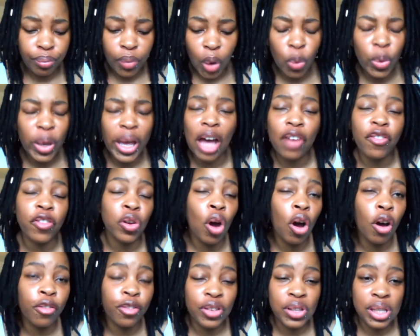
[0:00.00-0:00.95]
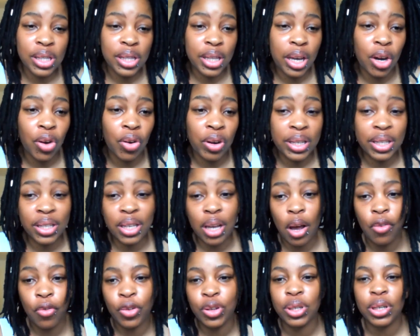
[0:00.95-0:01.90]
we have an office there and
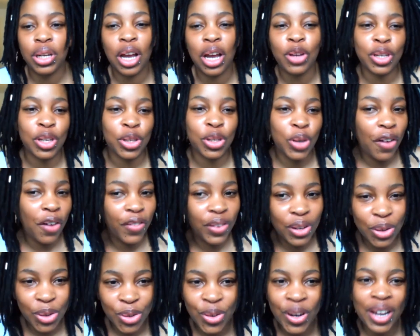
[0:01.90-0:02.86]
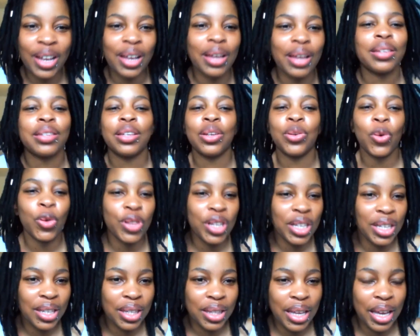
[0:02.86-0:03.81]
stuff, which allows us to have an address and all
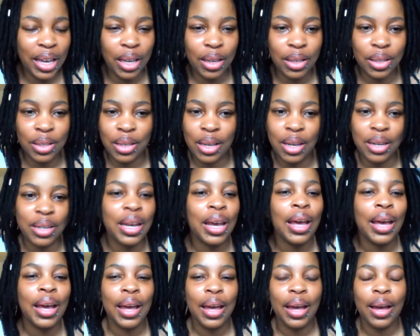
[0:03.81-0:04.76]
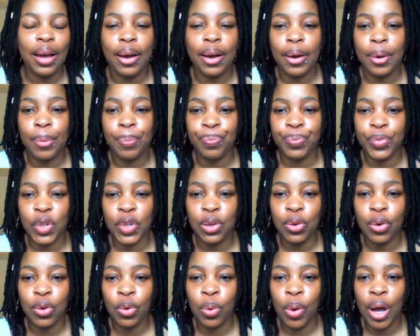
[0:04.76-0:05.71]
these things and um, you
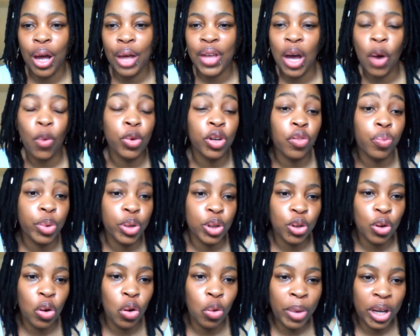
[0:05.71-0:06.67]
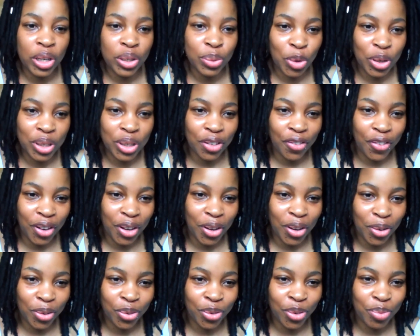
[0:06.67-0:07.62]
know, that would have been so much more
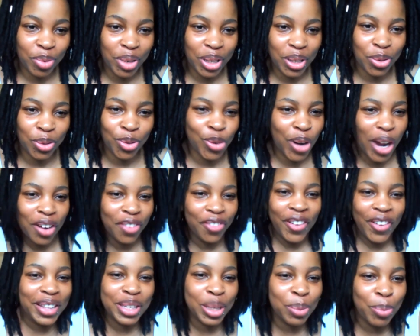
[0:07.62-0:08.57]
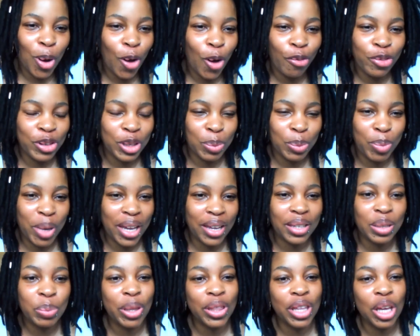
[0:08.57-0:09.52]
difficult for me to try and find some office
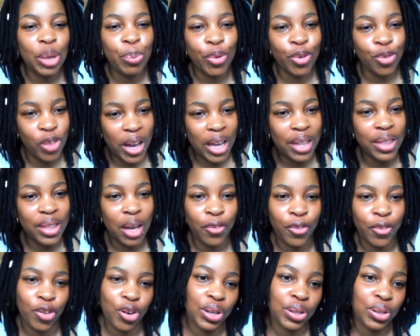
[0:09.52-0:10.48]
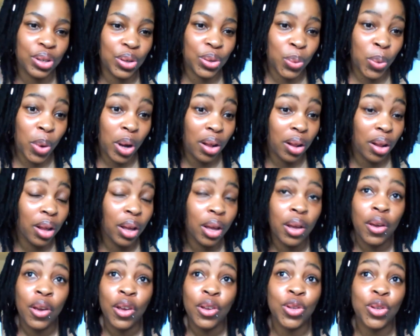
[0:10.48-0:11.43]
space, but they provide that for us as well.
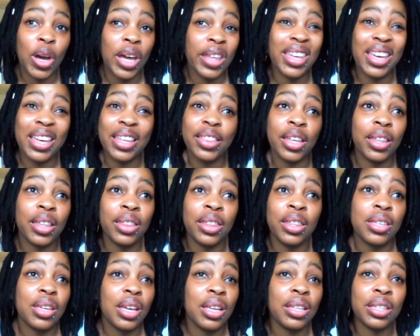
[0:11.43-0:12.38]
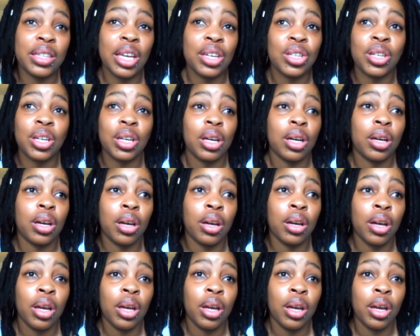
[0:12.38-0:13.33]
So I think that it's such a
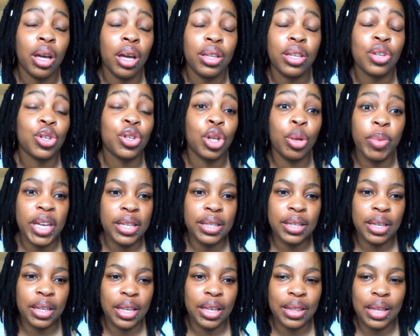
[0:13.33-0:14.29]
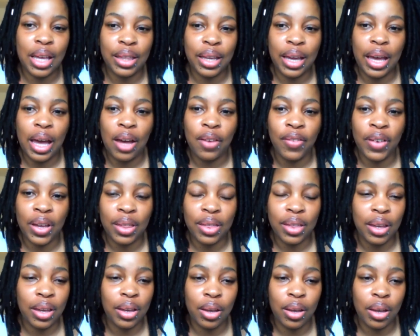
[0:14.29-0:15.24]
it's an amazing thing that they have. I
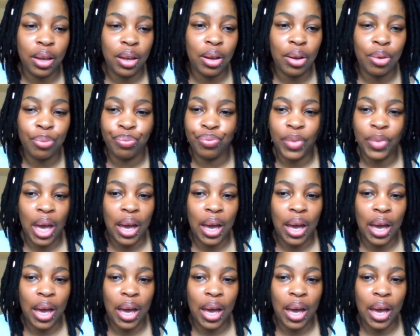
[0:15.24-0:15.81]
think um,